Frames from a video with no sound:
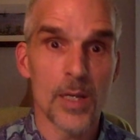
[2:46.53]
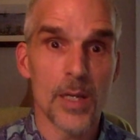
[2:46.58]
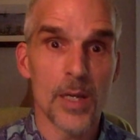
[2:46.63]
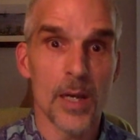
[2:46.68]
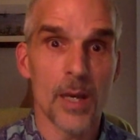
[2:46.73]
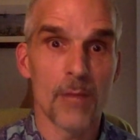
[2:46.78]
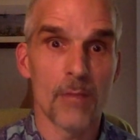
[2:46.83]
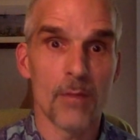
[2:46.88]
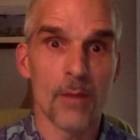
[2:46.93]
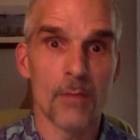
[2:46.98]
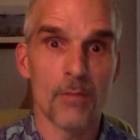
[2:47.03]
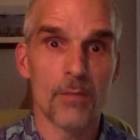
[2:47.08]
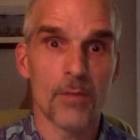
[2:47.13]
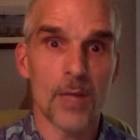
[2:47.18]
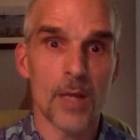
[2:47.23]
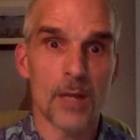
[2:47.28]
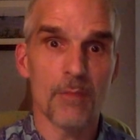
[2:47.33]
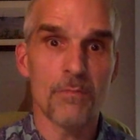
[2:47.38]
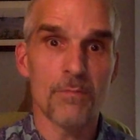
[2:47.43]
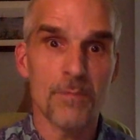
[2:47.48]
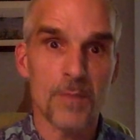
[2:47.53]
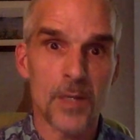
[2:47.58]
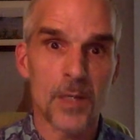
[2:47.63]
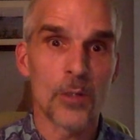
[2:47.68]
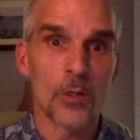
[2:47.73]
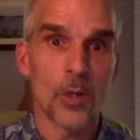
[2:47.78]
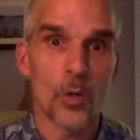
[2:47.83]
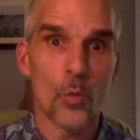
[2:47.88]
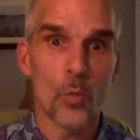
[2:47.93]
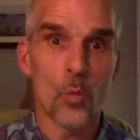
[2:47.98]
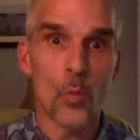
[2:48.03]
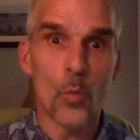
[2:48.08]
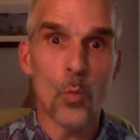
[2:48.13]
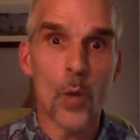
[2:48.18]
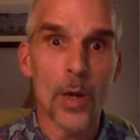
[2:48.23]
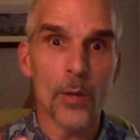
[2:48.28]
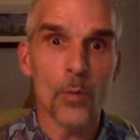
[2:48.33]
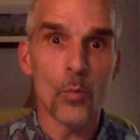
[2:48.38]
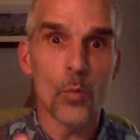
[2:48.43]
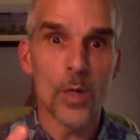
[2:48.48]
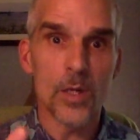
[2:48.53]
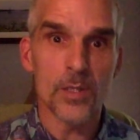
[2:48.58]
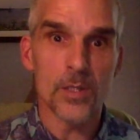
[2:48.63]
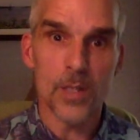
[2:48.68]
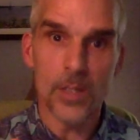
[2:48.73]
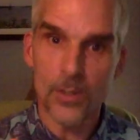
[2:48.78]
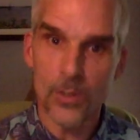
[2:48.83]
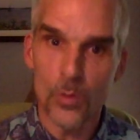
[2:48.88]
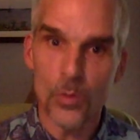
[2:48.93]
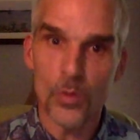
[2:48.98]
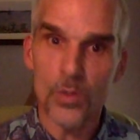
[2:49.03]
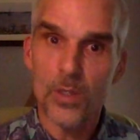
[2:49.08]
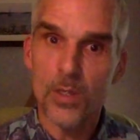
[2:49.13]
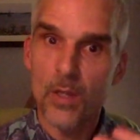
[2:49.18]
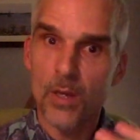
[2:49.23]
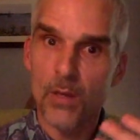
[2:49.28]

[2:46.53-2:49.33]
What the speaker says: I've kind of figured out what it was that those